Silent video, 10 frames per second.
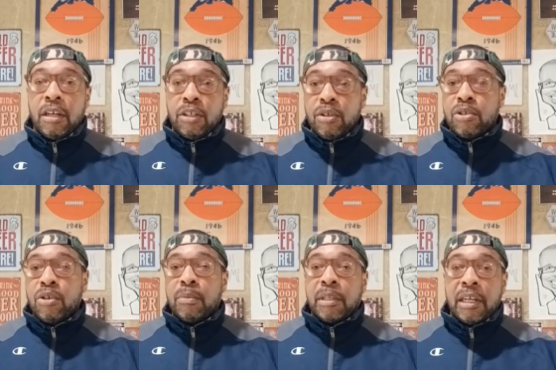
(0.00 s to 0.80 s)

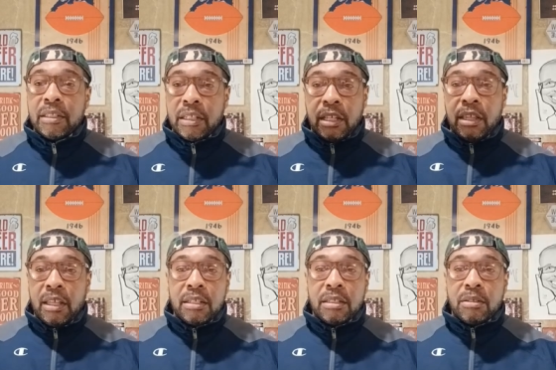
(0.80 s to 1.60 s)
YouTube thinks that
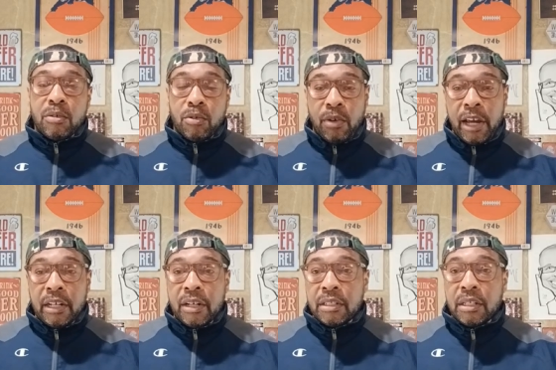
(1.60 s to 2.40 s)
this right
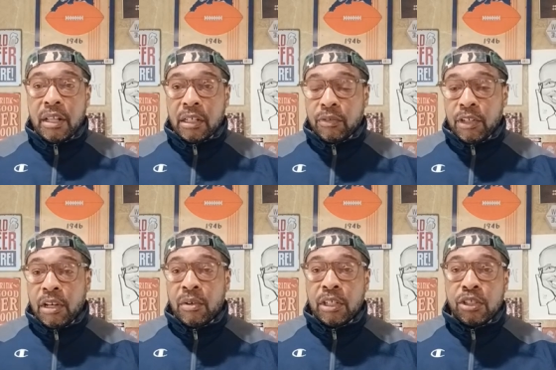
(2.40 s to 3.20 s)
here is the next
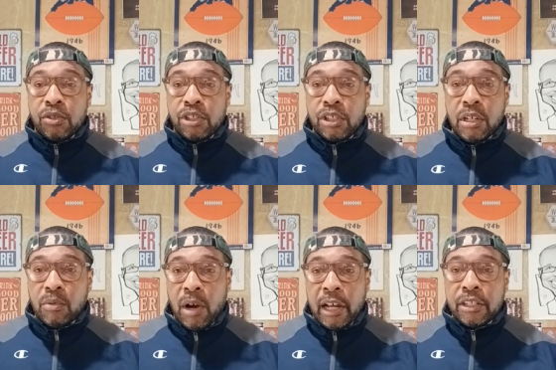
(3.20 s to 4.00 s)
video that you should
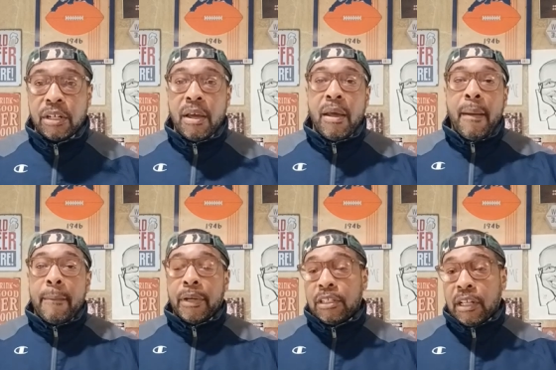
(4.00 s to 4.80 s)
watch.
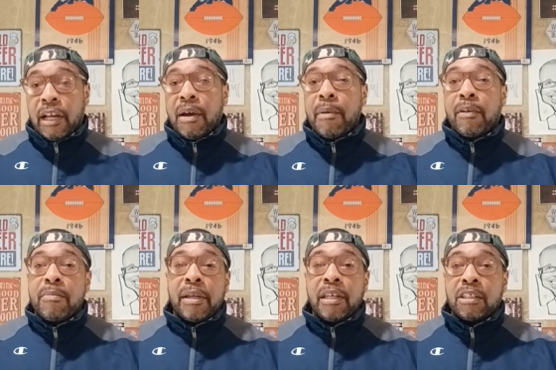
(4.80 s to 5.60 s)
Until I come back with
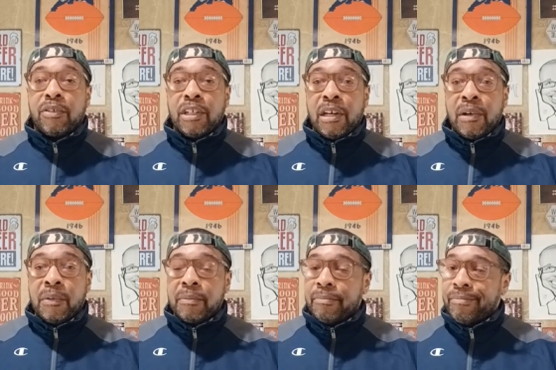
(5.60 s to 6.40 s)
my next
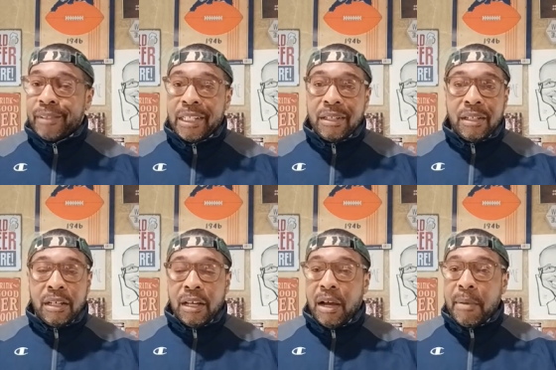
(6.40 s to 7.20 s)
video,
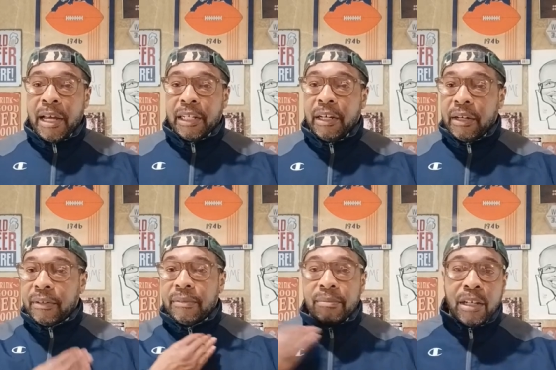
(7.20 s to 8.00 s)
I'm out of here.
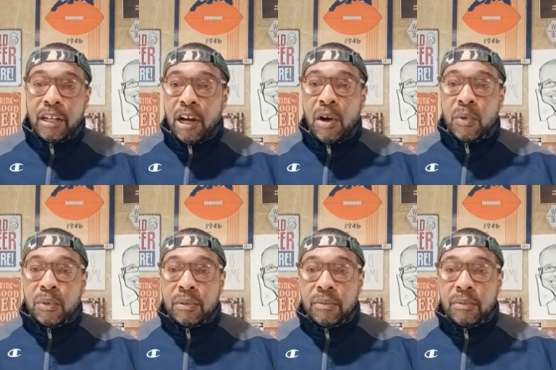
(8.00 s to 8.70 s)
Gone.